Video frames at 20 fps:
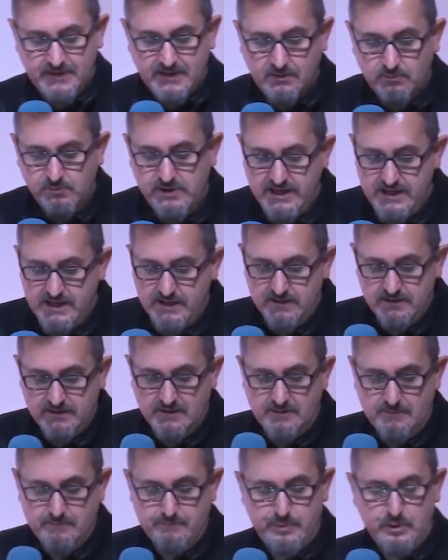We're
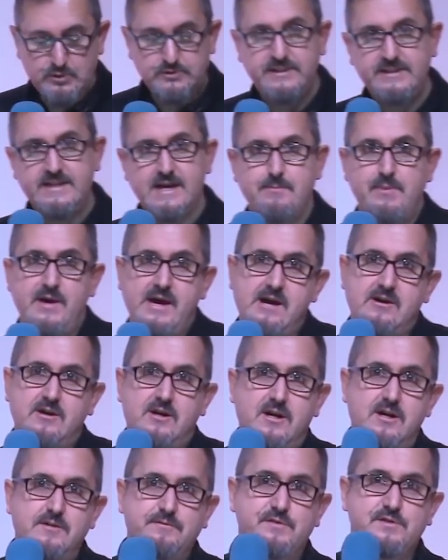building up our
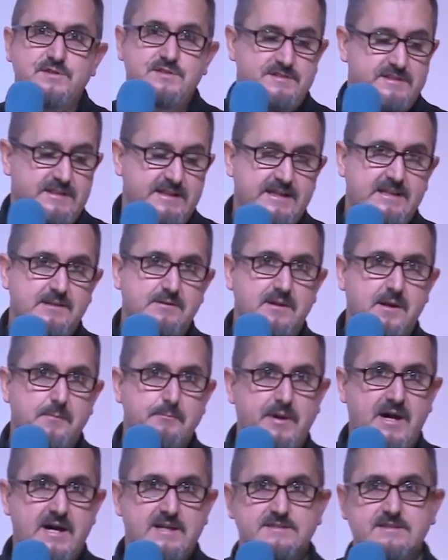office in
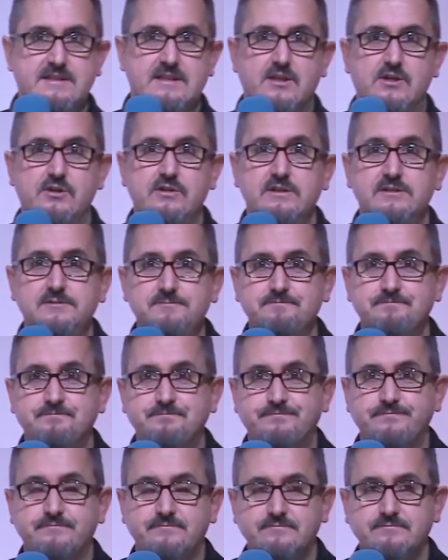Barcelona
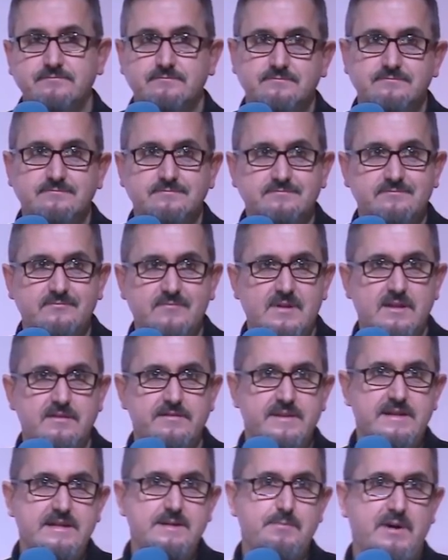
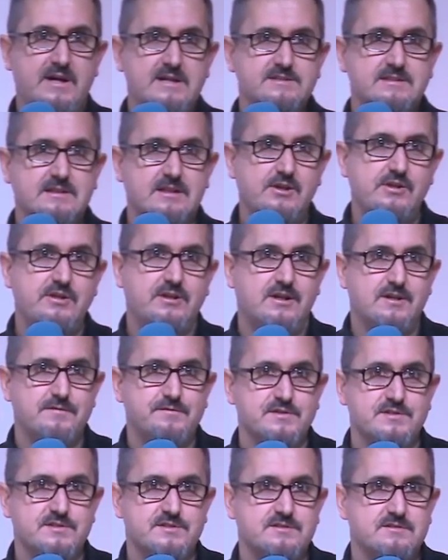the Barcelona
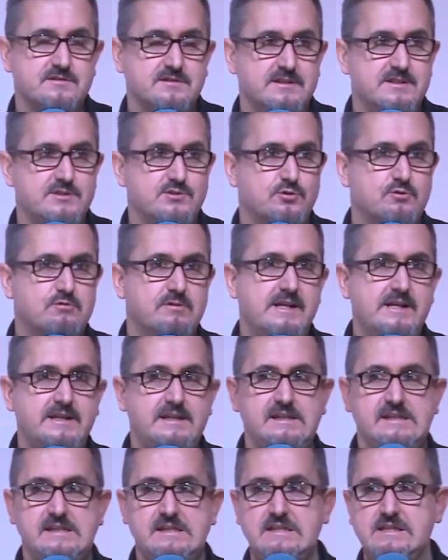office is
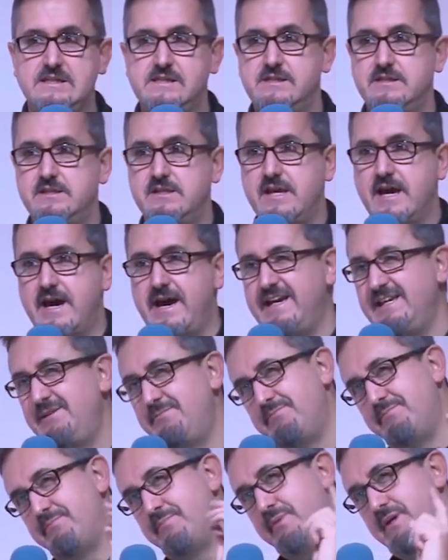already eight
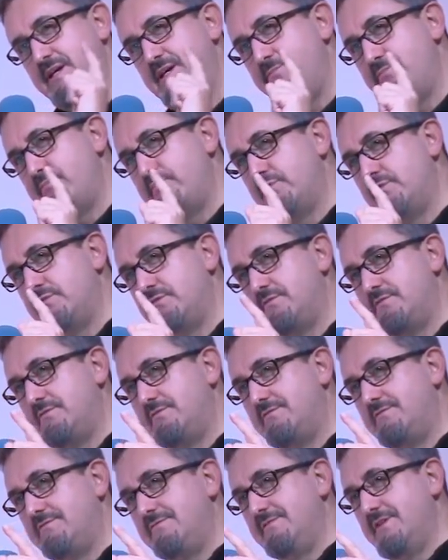
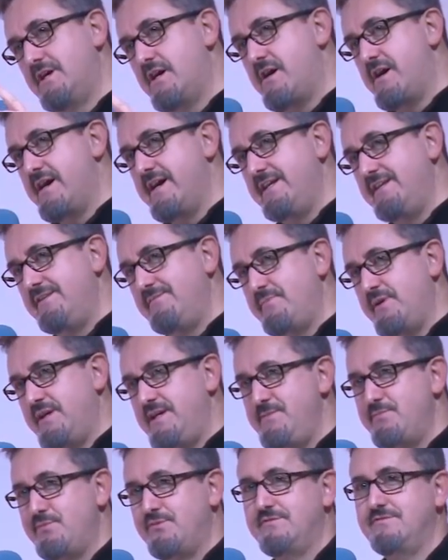people, nine
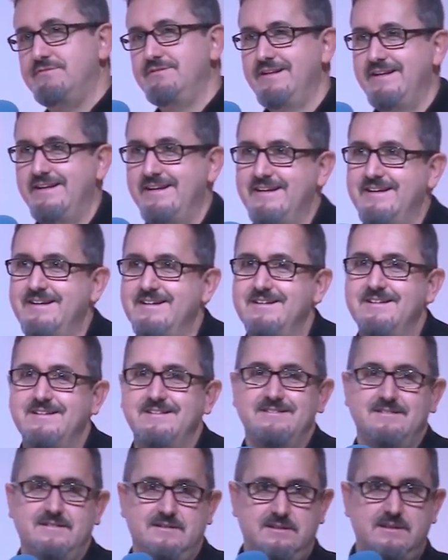people.
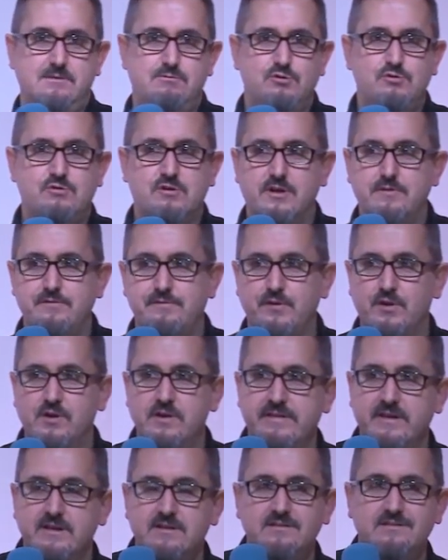It will grow
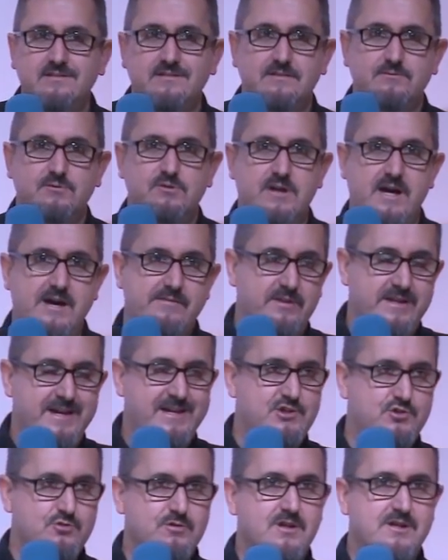further. We'll have an
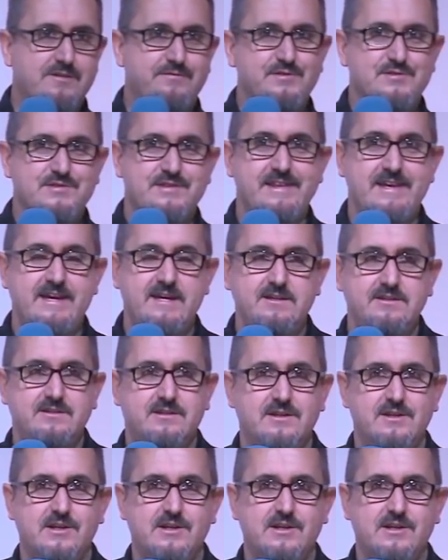actual office there you can